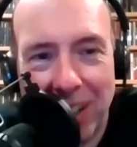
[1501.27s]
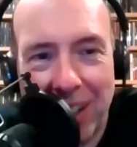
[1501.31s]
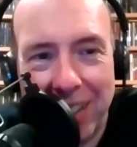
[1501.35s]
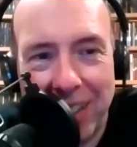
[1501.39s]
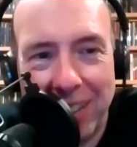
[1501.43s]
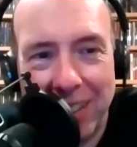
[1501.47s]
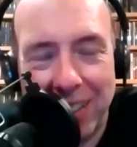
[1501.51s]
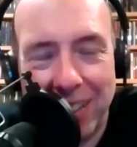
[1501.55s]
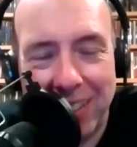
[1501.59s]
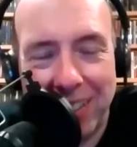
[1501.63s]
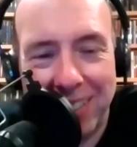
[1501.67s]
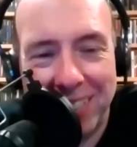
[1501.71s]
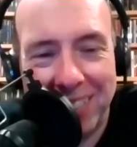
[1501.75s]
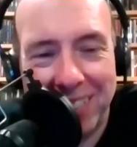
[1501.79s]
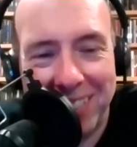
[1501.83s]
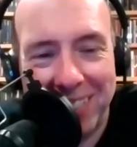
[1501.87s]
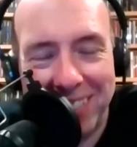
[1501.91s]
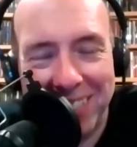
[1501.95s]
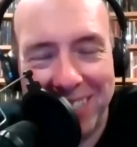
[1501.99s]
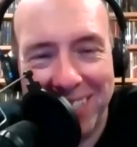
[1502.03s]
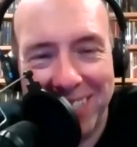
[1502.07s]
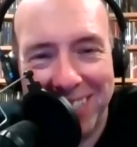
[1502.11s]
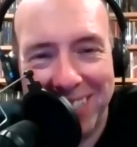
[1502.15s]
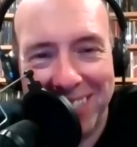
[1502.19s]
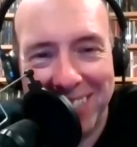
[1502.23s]
I think.
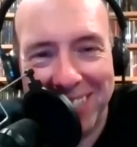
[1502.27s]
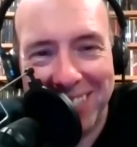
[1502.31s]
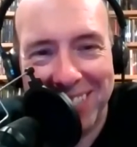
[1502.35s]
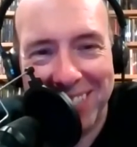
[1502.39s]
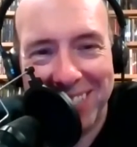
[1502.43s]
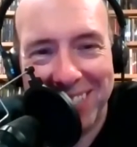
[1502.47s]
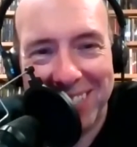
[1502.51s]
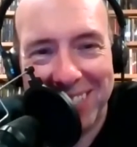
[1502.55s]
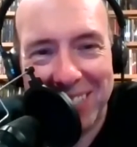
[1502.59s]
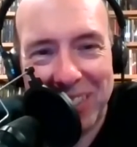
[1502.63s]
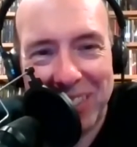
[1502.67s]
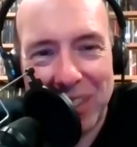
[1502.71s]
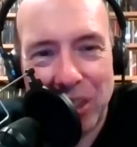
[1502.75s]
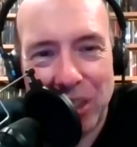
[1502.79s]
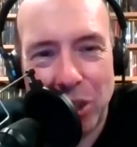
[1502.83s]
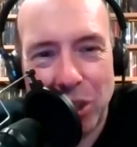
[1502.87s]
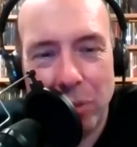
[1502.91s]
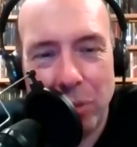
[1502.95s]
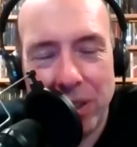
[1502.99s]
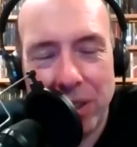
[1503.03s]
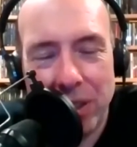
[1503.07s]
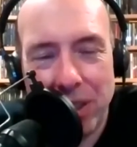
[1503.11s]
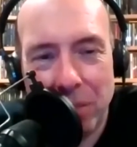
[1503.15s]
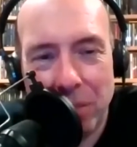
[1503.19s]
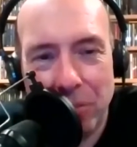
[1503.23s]
Show
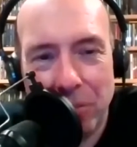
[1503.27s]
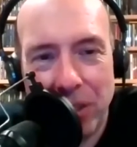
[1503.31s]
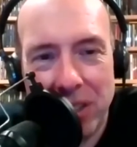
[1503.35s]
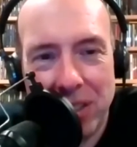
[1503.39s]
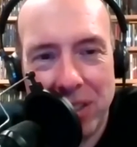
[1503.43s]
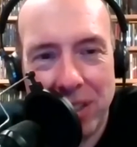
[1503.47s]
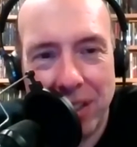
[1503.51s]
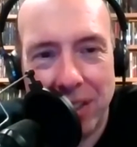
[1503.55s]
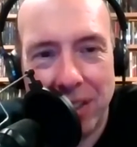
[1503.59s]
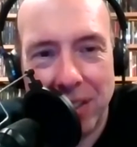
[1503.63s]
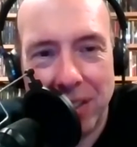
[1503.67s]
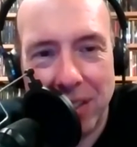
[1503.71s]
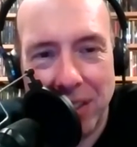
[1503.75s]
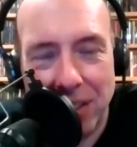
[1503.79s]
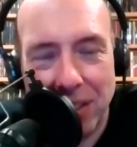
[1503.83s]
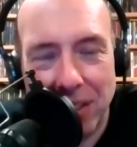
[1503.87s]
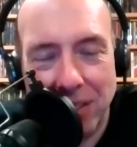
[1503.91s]
me some receipts.